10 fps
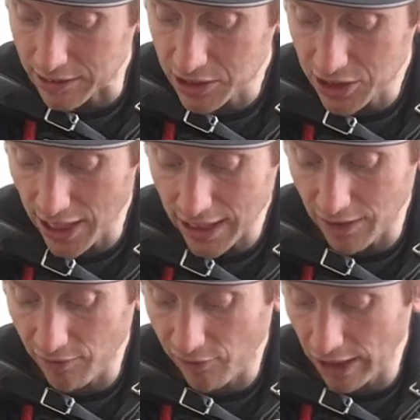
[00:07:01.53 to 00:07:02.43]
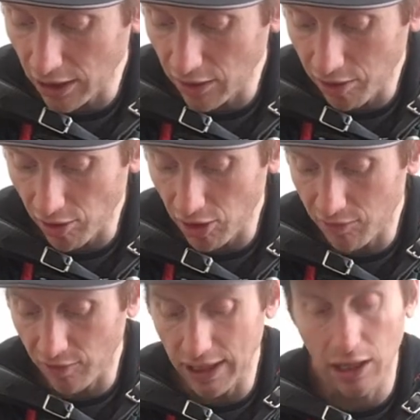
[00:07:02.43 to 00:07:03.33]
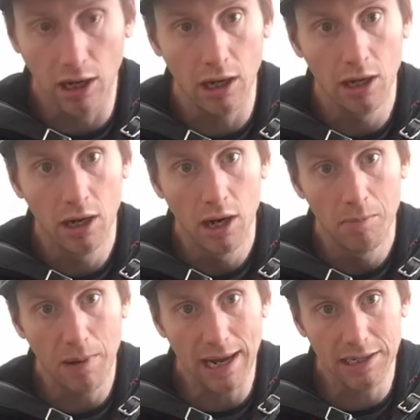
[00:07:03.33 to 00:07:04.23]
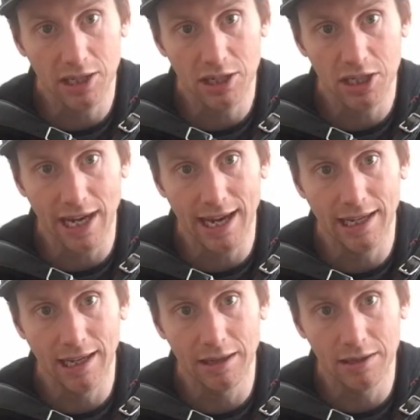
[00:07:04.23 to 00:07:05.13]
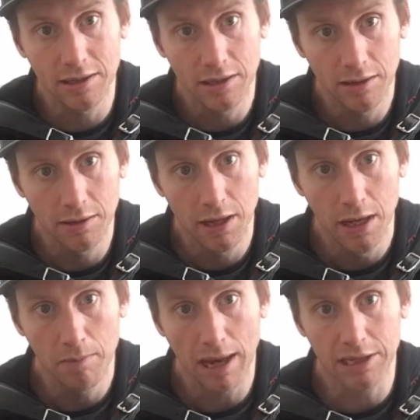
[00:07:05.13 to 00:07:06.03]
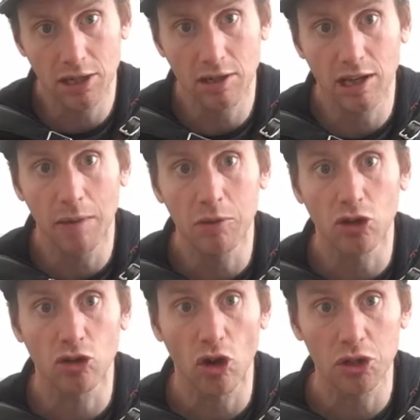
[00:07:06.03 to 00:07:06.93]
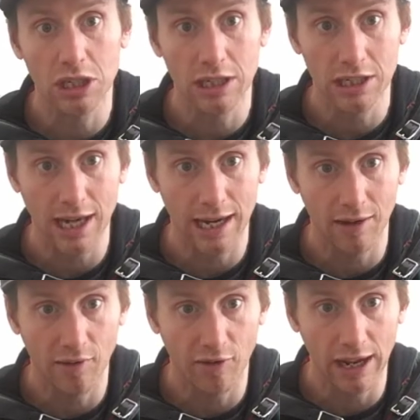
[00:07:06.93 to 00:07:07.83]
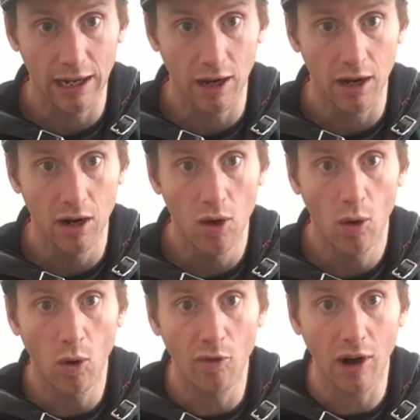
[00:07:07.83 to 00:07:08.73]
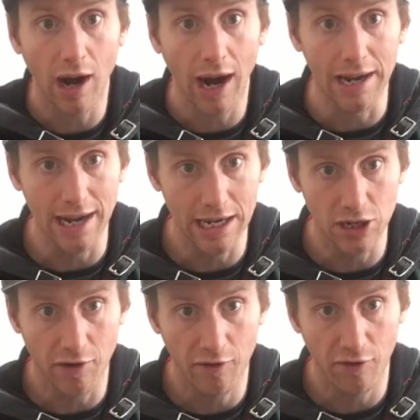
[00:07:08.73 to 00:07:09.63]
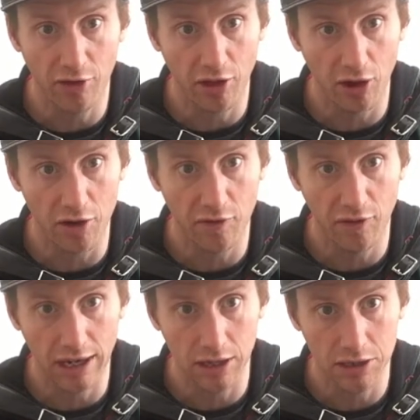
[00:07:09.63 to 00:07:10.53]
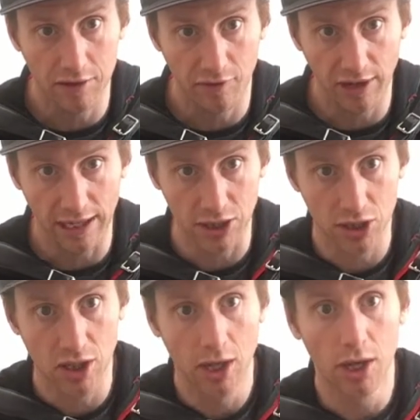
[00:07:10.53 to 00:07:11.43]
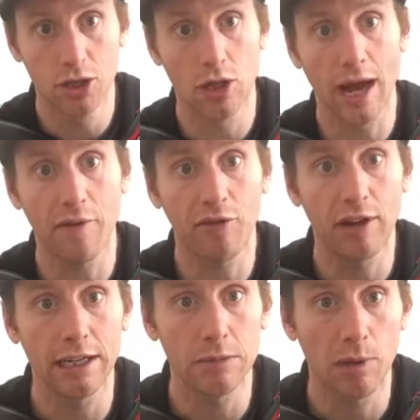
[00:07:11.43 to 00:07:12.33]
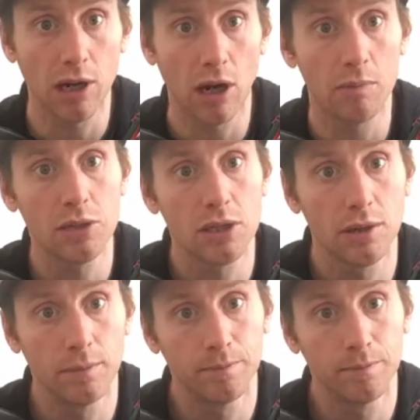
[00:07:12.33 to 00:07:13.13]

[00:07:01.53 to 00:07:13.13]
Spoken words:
2nd finger, 3rd finger, back to your 2nd, back to your thumb, cross the 2nd finger over, and then your 3rd finger to finish. So that phrase becomes